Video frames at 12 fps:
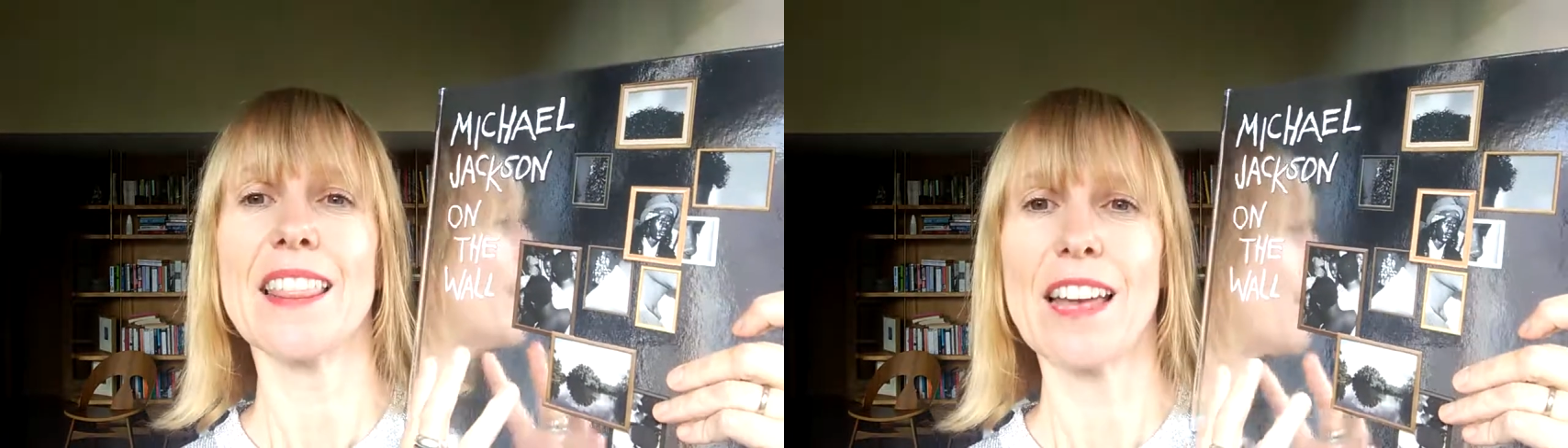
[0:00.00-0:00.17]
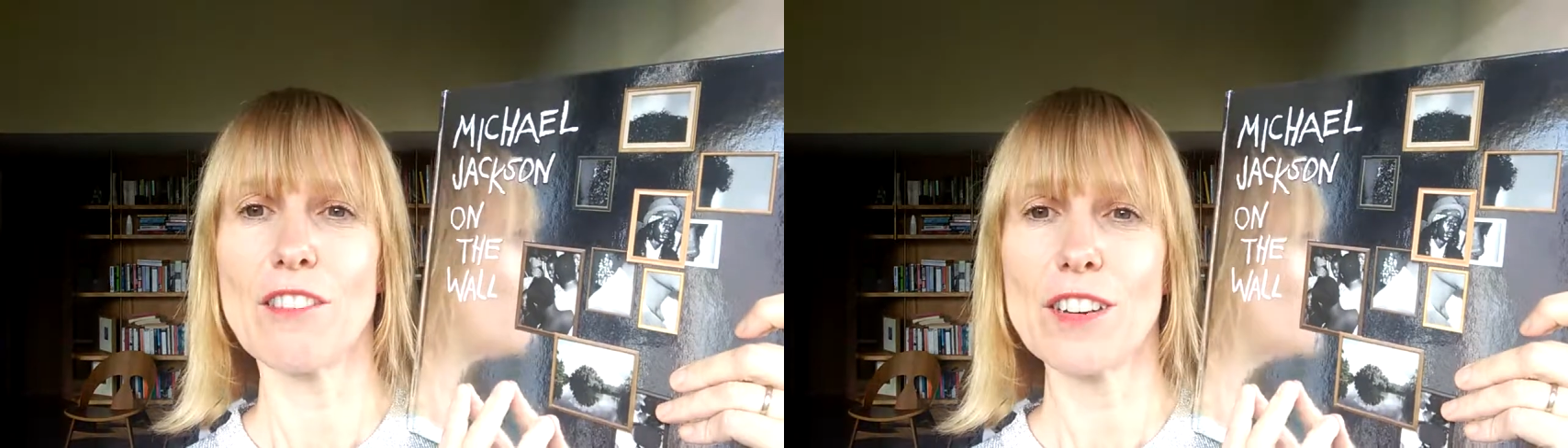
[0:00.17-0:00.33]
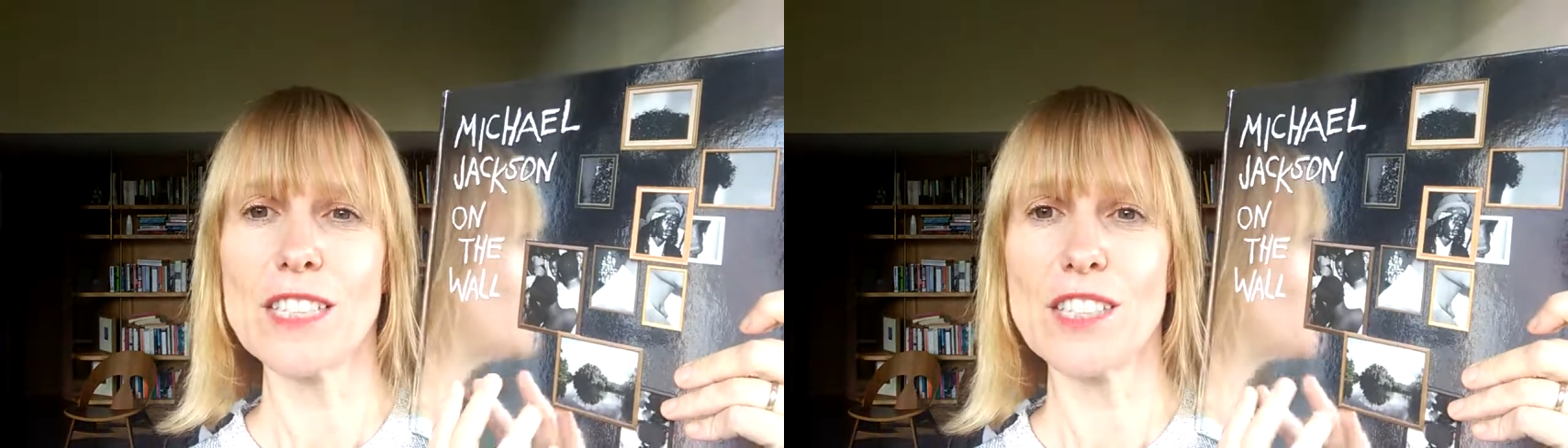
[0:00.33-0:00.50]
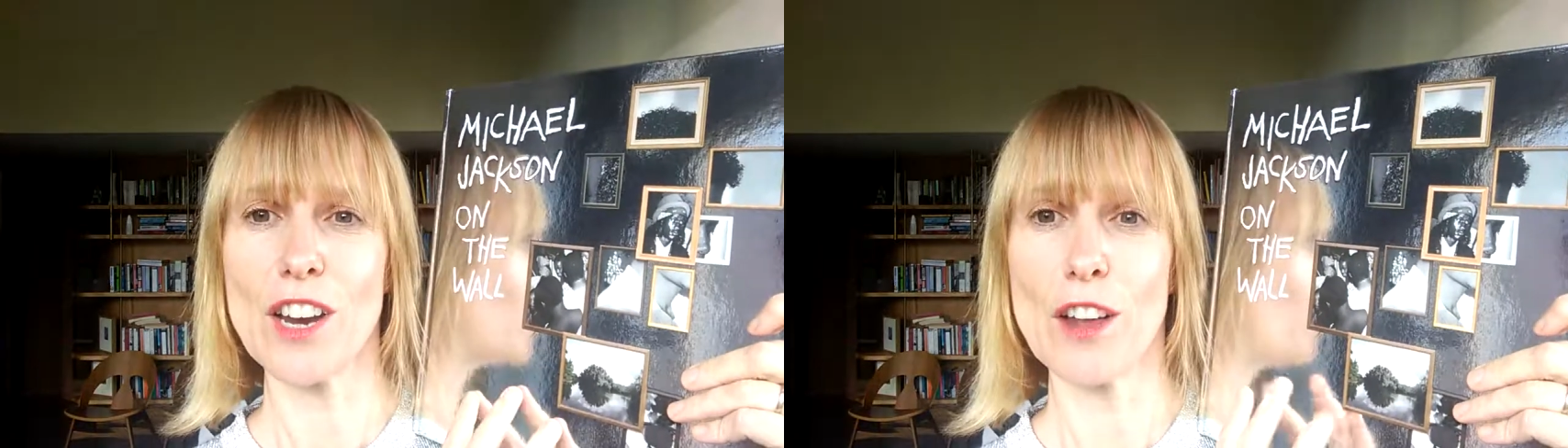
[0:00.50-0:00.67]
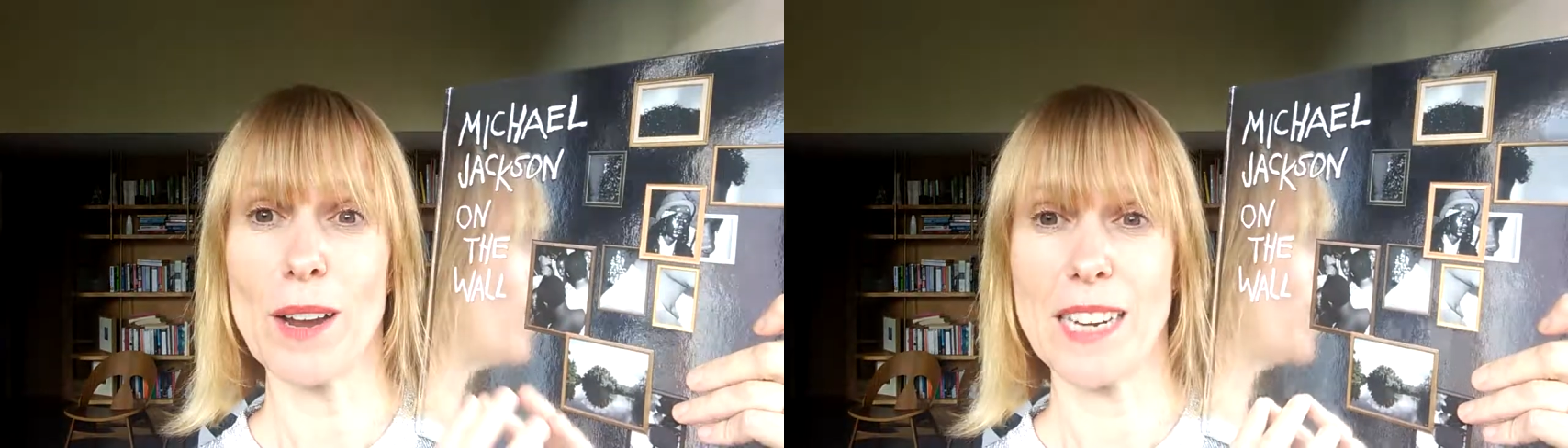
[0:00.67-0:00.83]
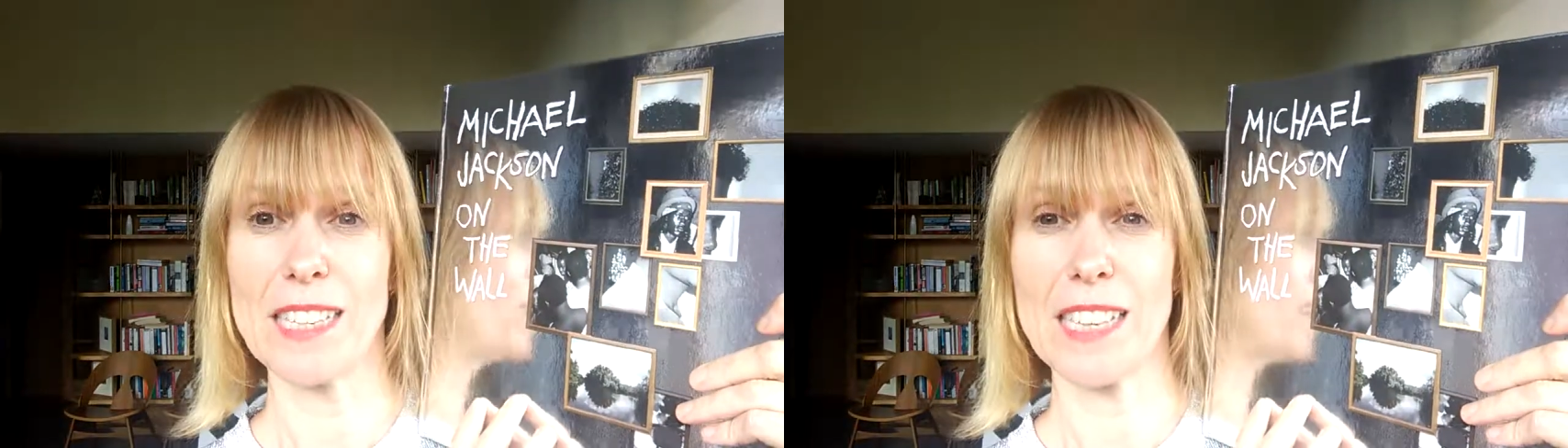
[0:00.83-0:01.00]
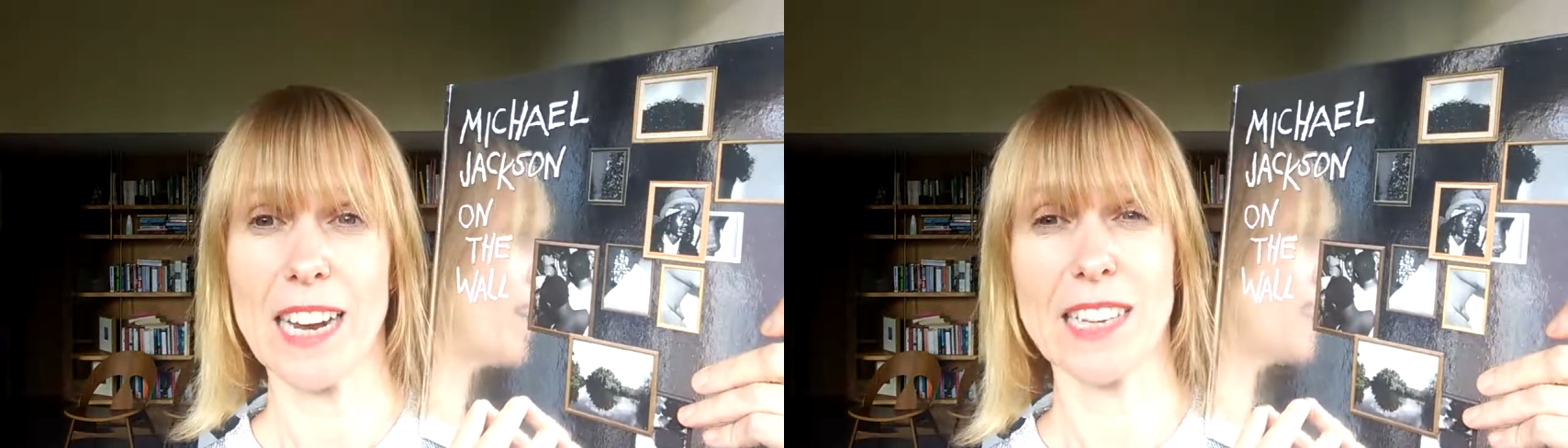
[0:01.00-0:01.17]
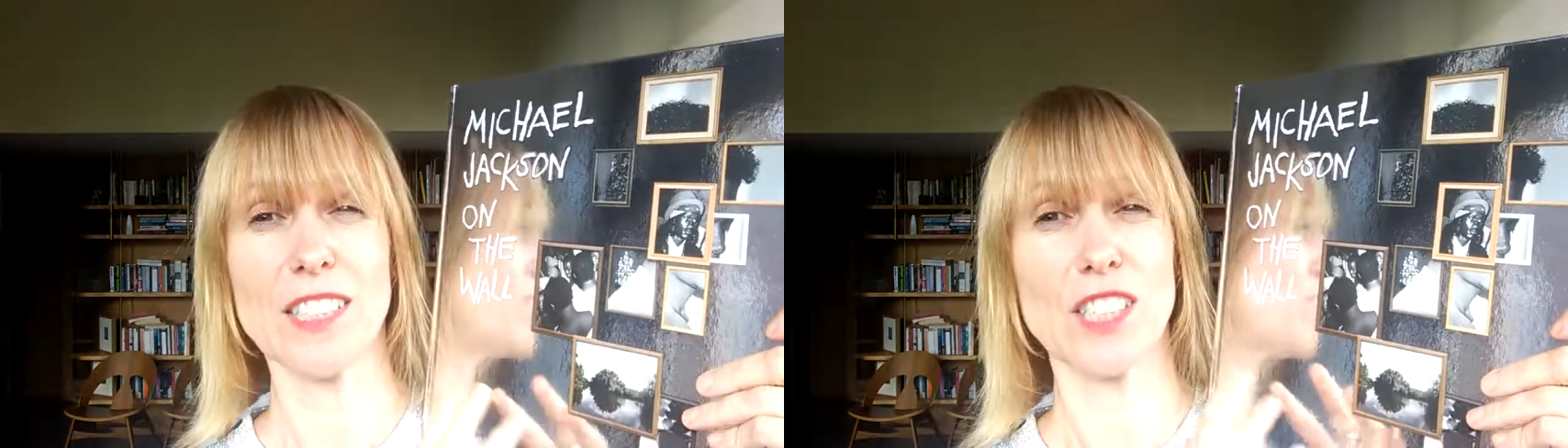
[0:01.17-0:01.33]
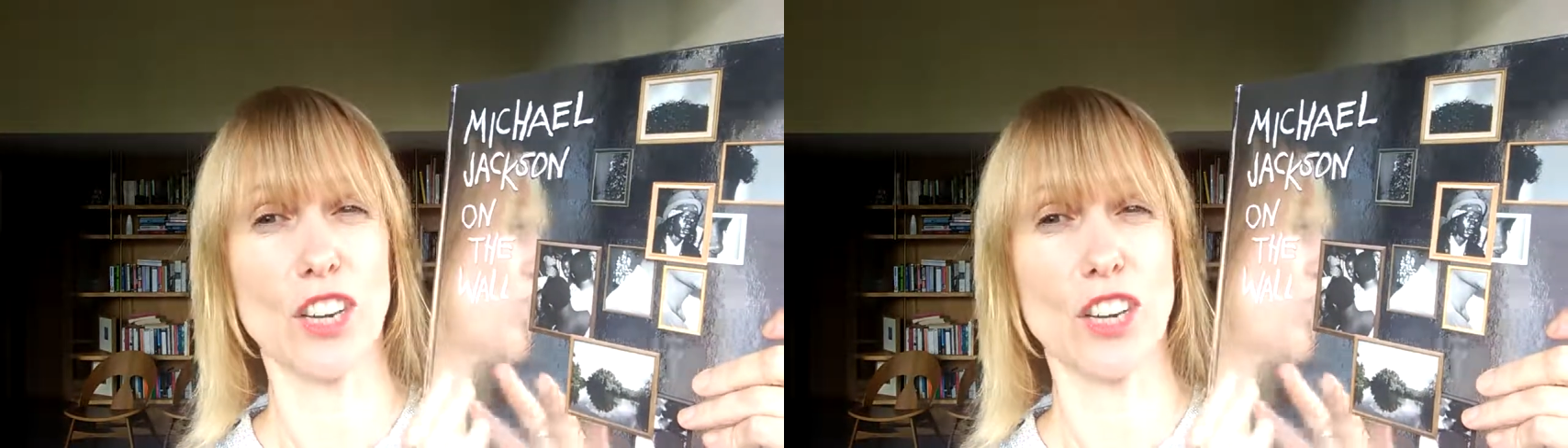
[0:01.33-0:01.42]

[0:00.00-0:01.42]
There is no index,